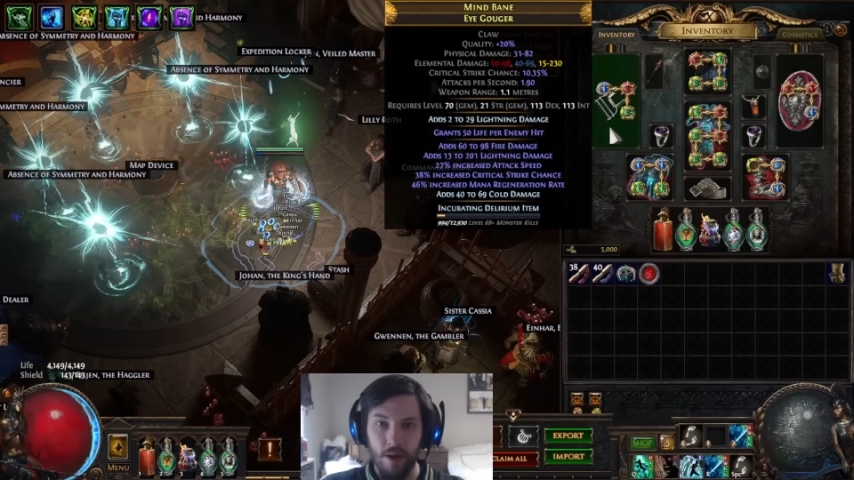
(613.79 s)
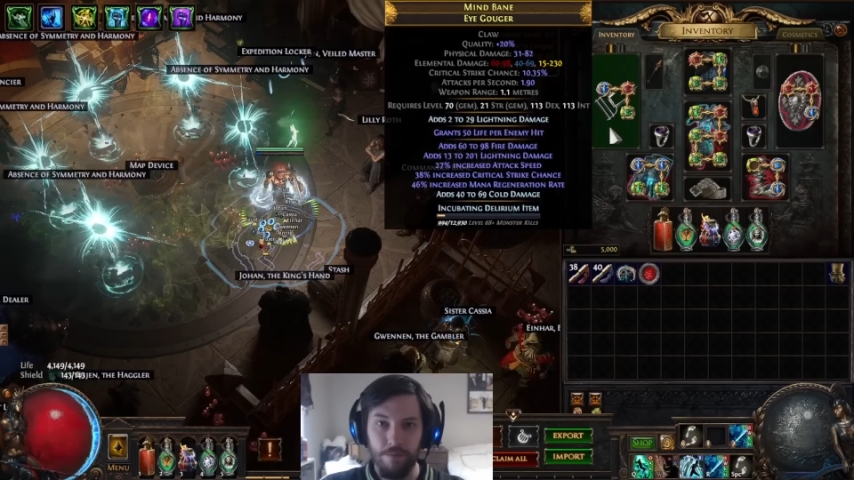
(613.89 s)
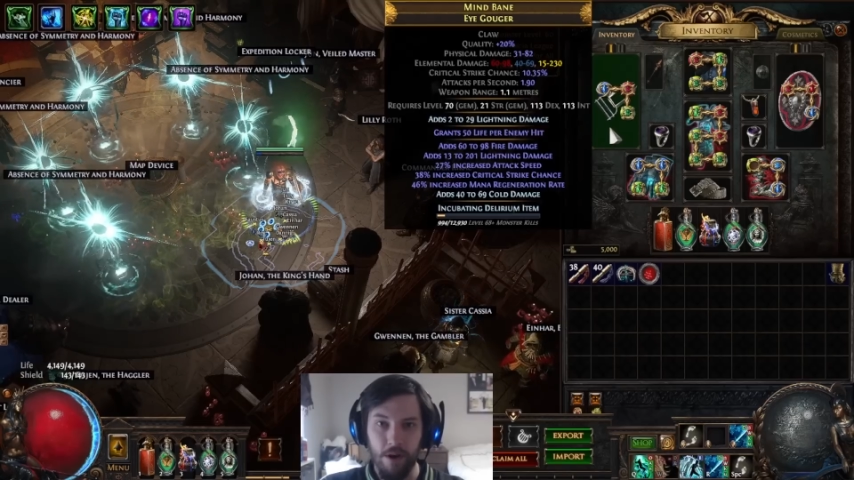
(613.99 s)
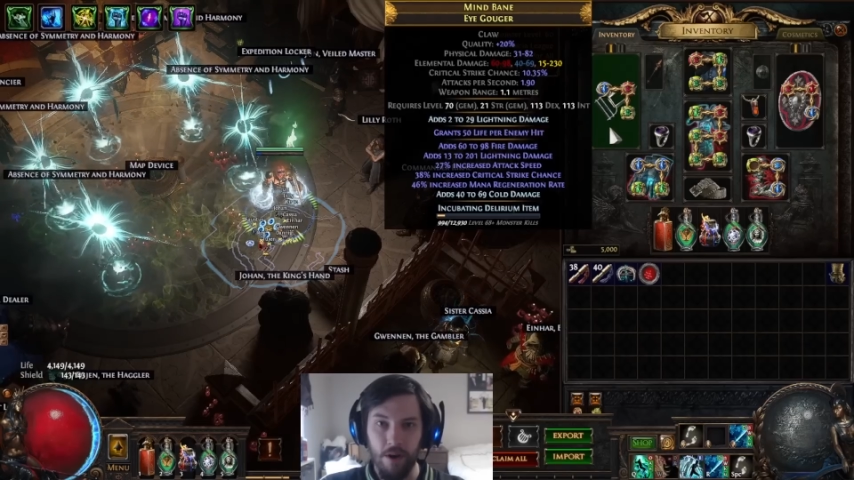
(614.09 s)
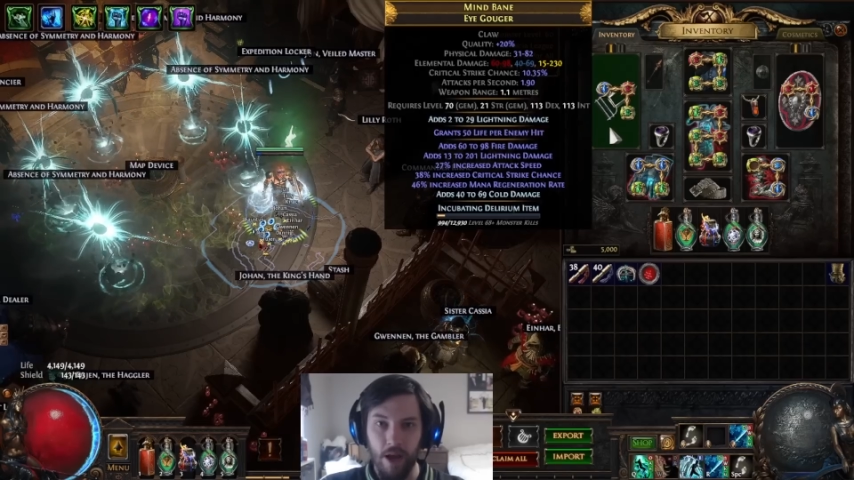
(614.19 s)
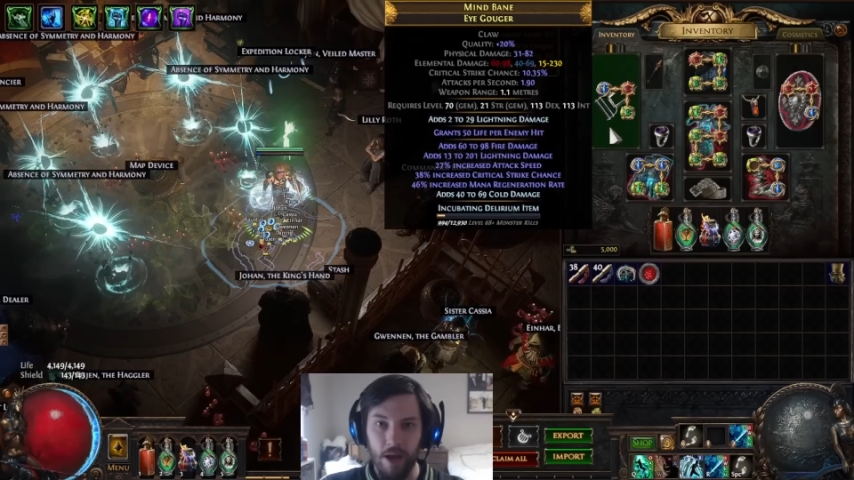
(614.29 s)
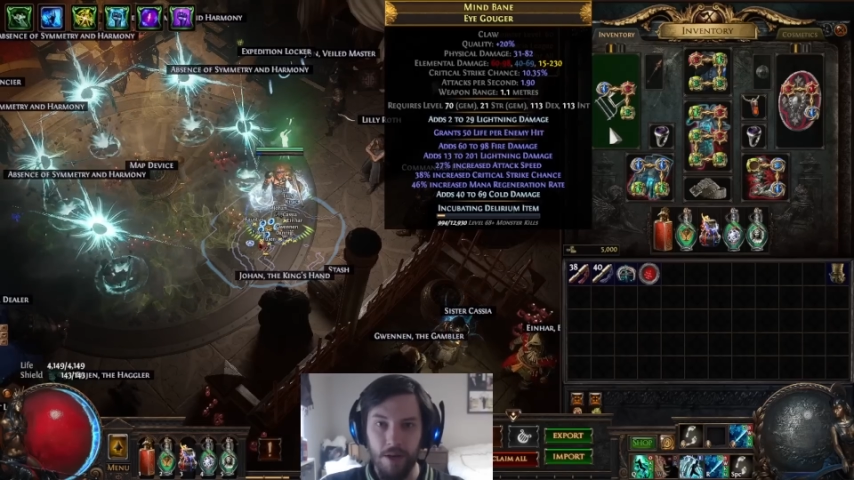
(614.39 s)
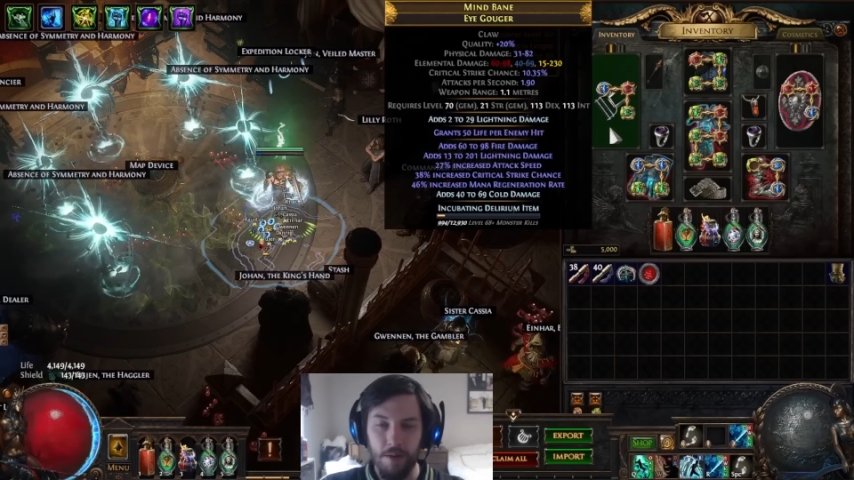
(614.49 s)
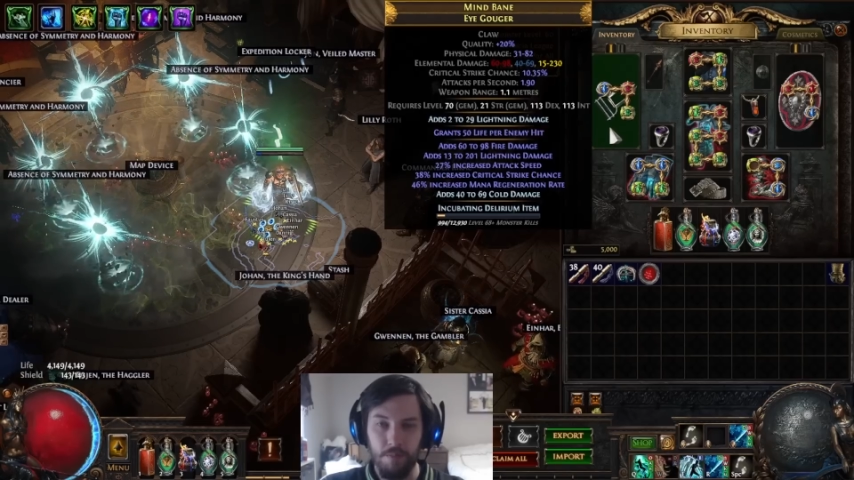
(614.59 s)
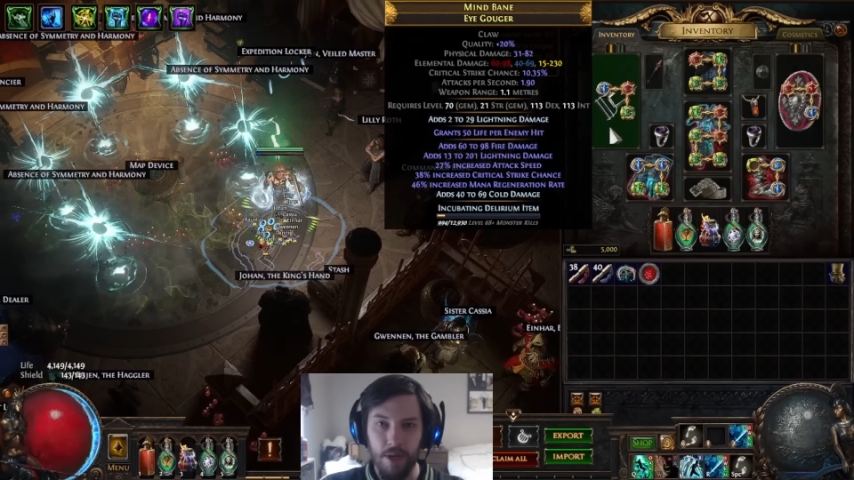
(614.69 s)
Very high
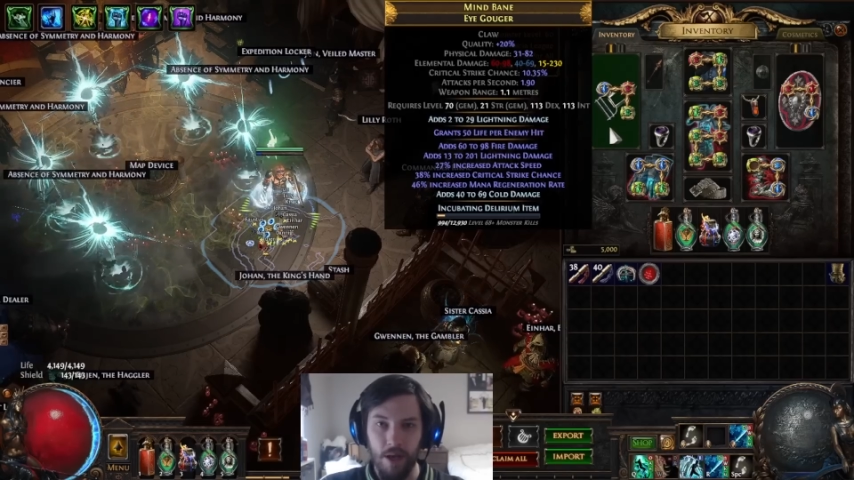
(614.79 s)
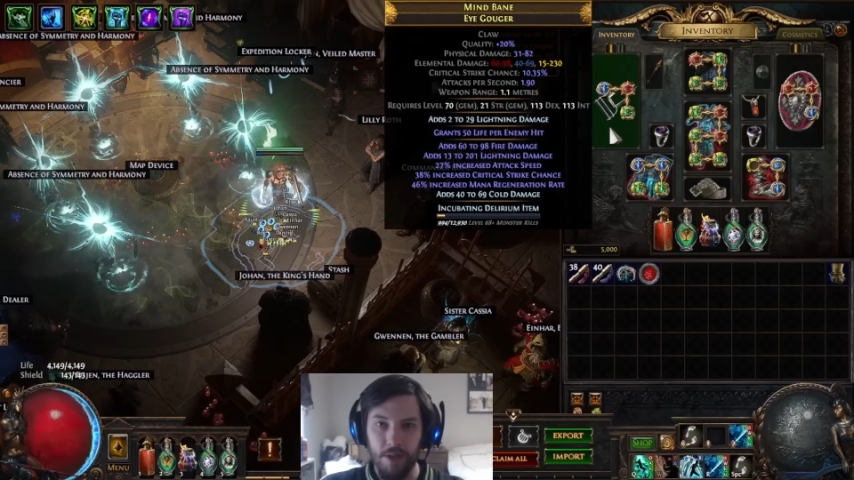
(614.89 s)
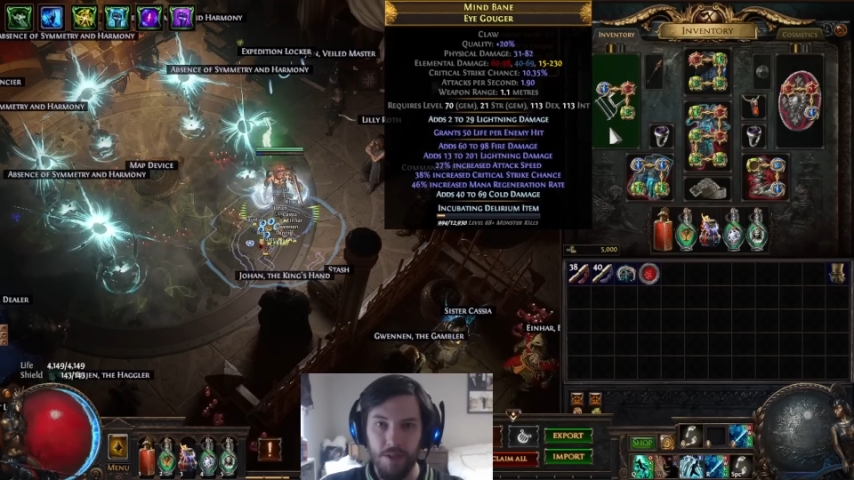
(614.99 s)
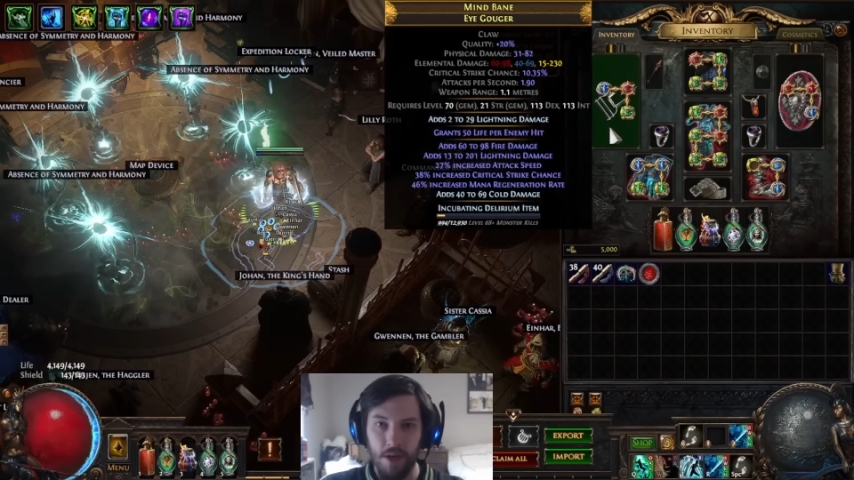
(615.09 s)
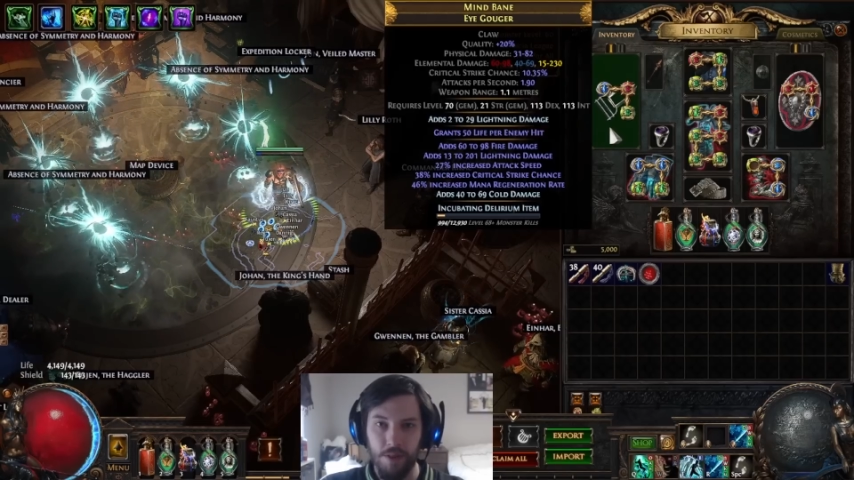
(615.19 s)
DPS.